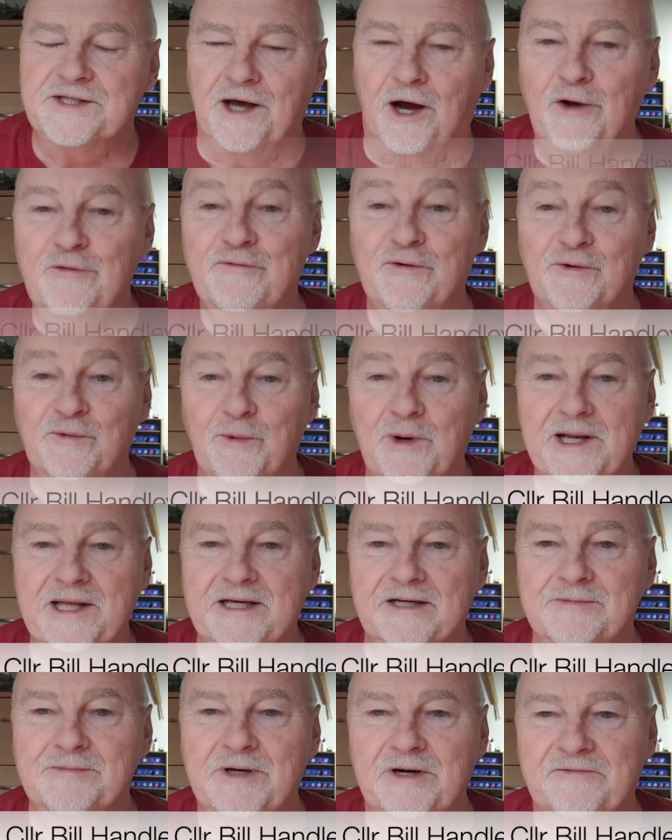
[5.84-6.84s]
over in
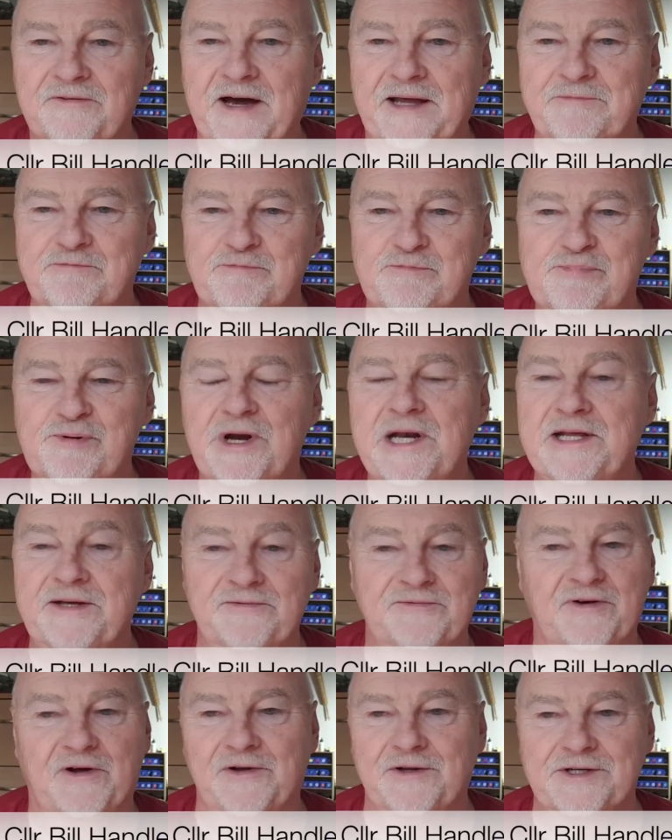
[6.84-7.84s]
Willingham have had
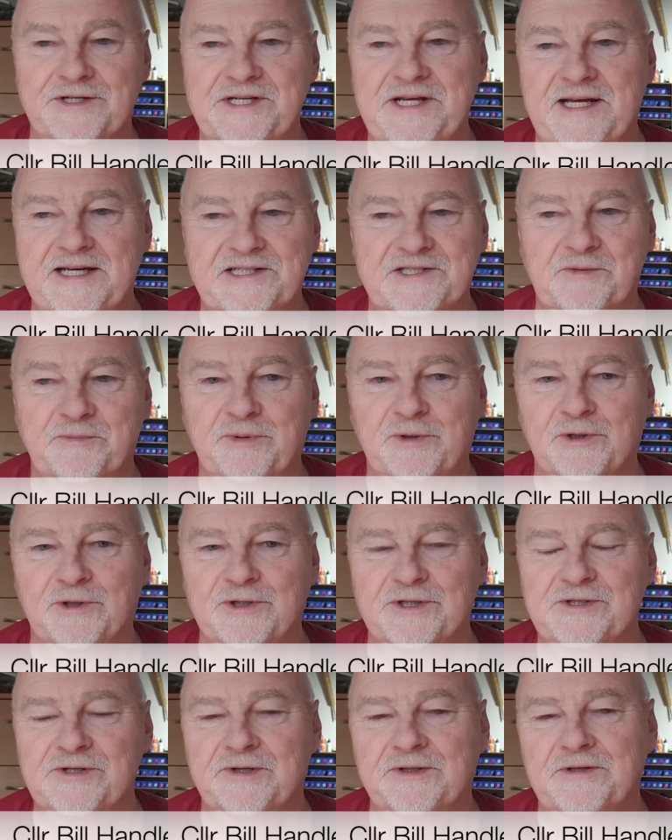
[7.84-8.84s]
brilliant volunteer
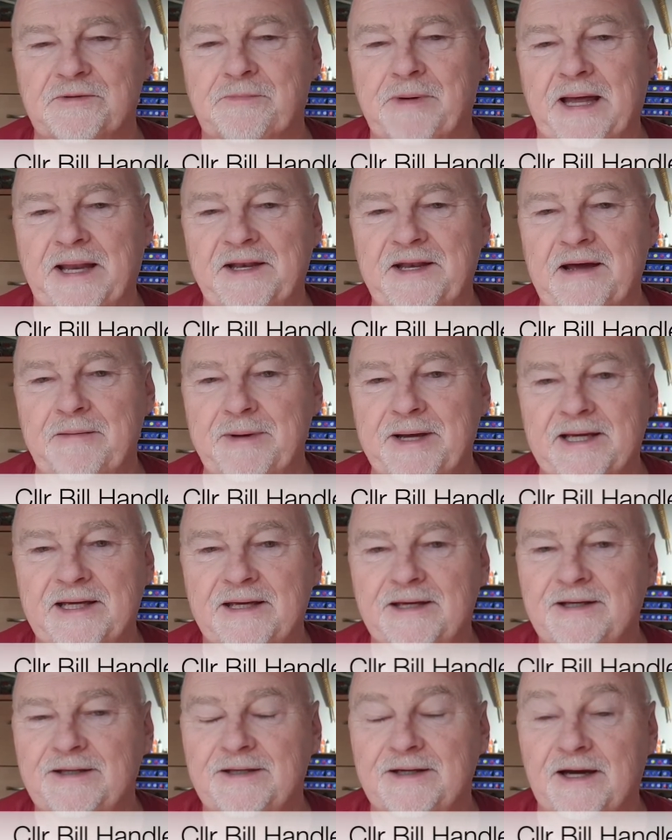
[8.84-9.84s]
support during the pandemic,
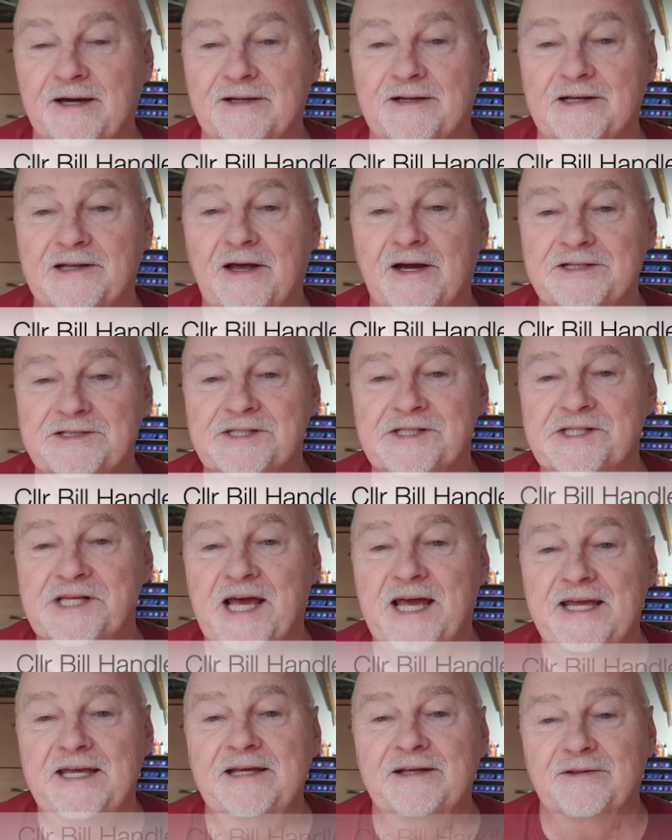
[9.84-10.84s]
and I'd like to
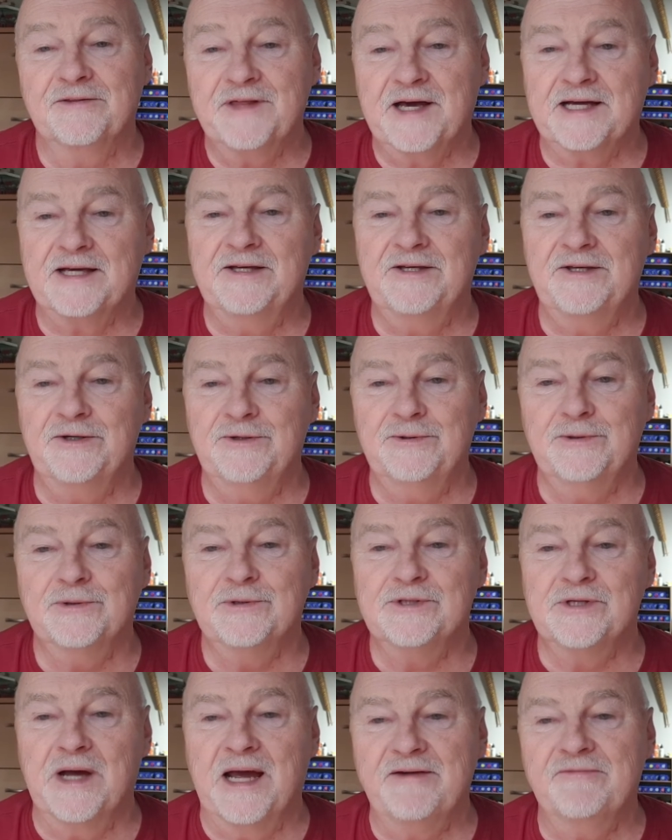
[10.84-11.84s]
say thank you
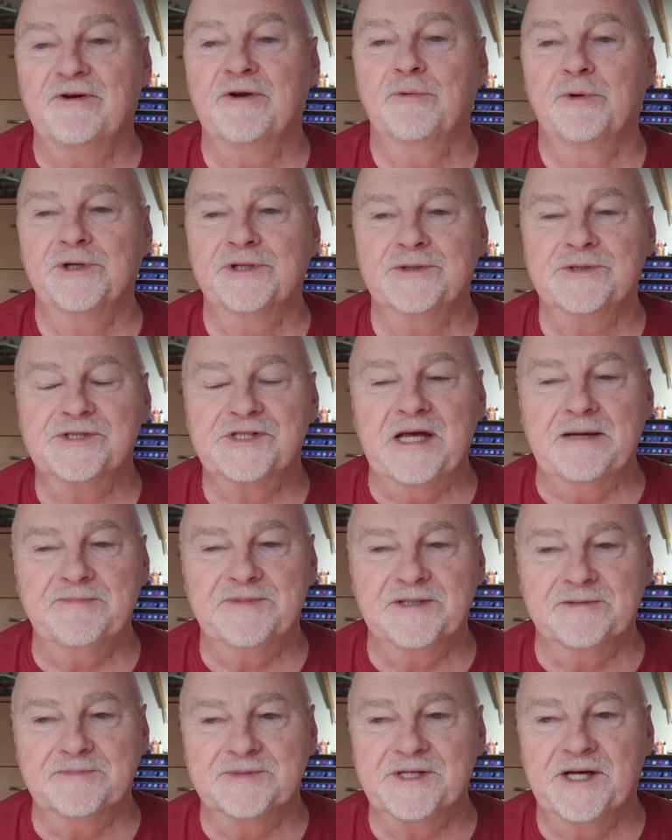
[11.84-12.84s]
to everyone who
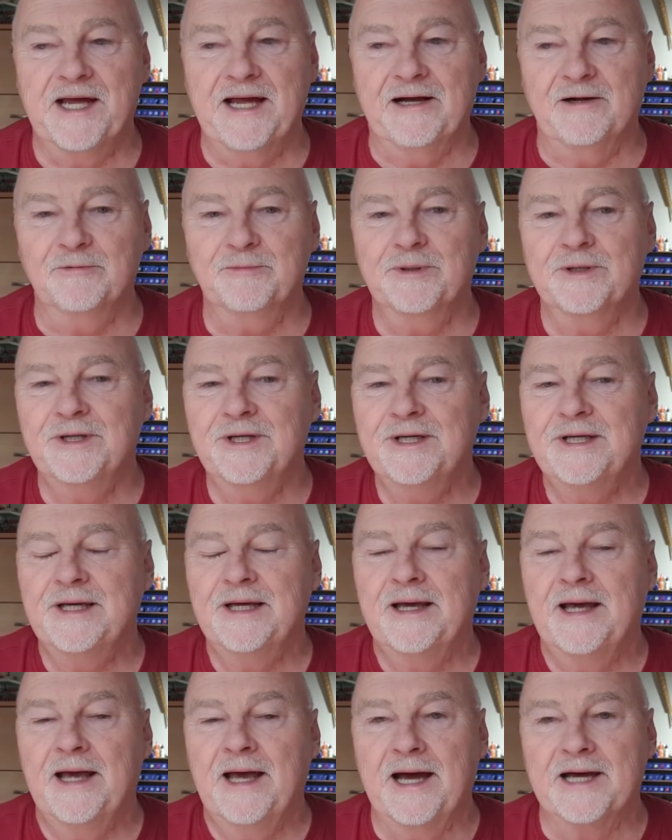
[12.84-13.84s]
stepped up to help,
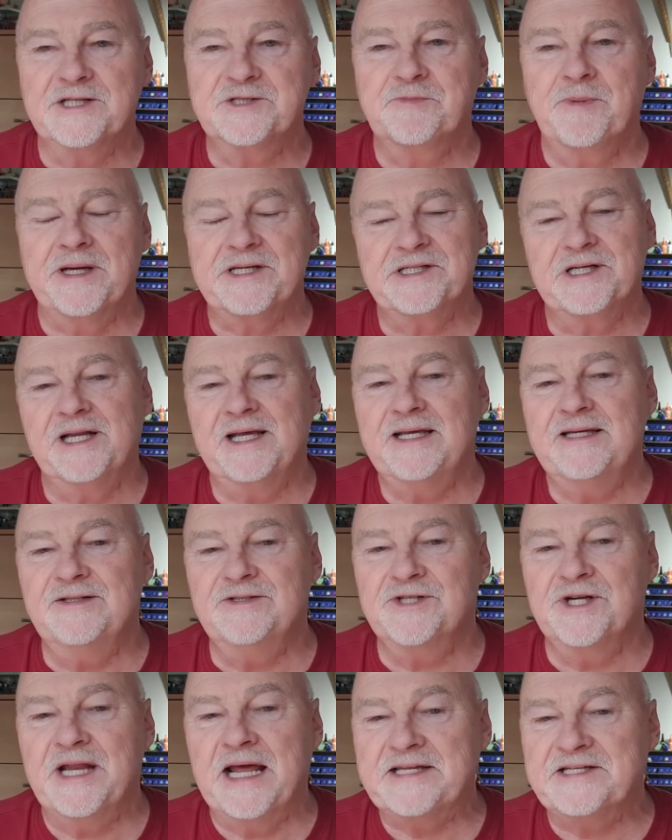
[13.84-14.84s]
especially
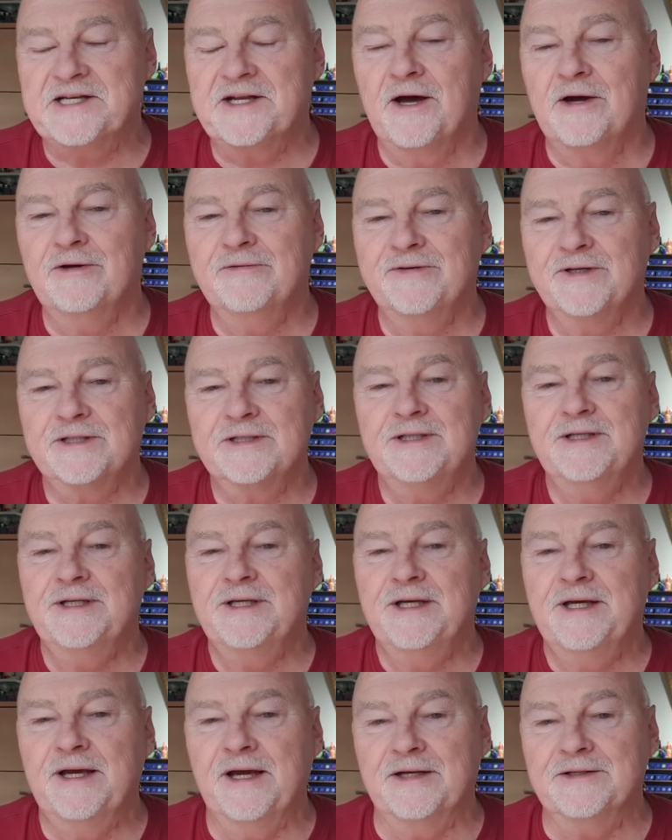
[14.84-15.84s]
Jeanette in Over
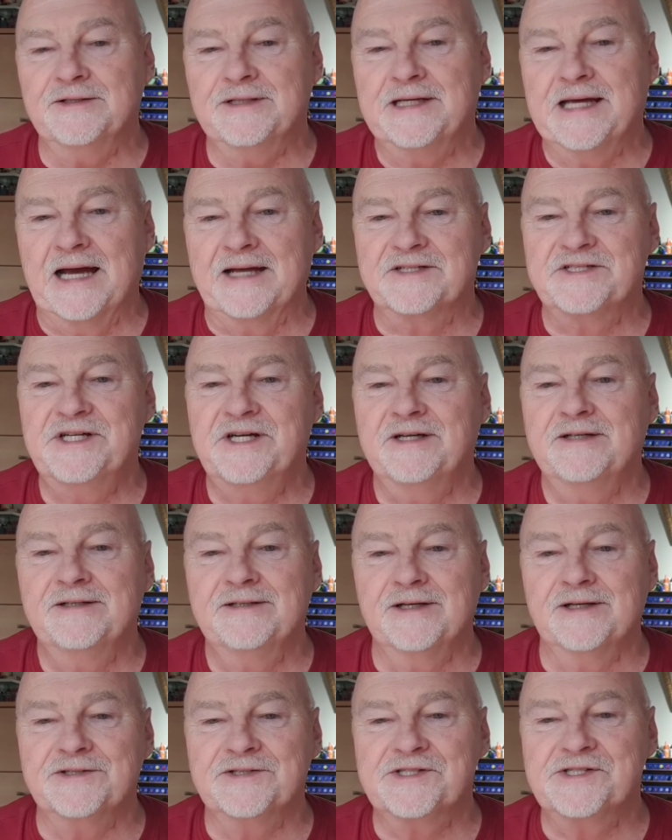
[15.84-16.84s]
and Katya
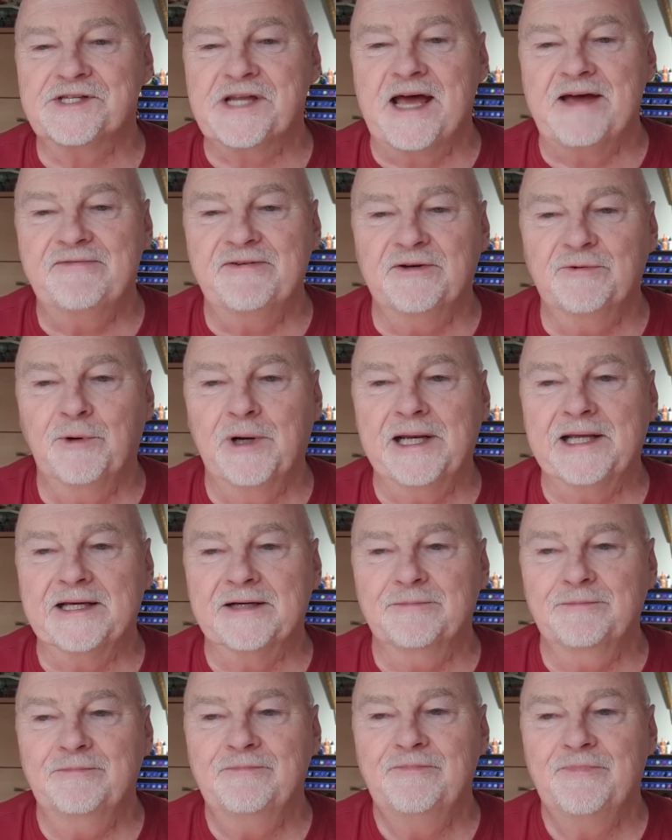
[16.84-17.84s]
and Steph in
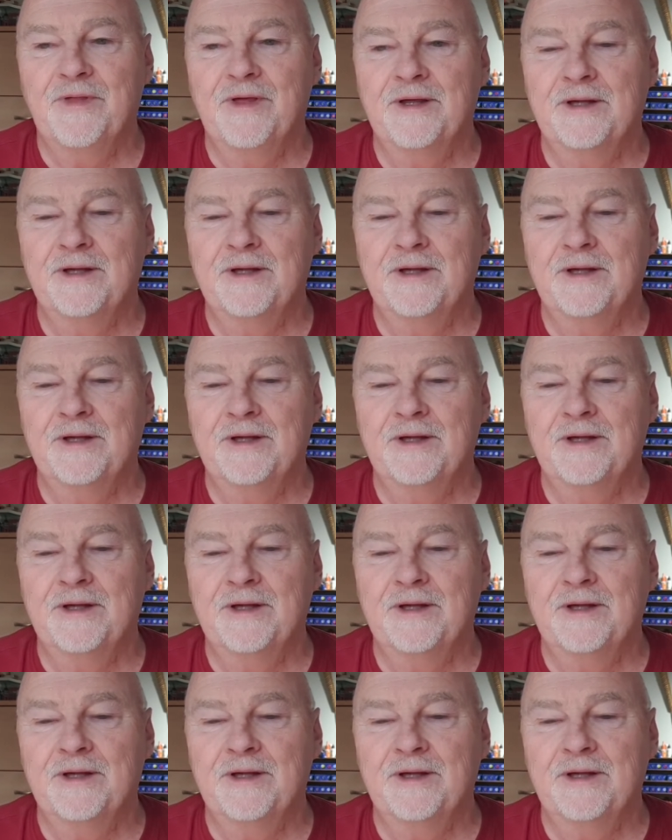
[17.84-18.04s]
Willingham.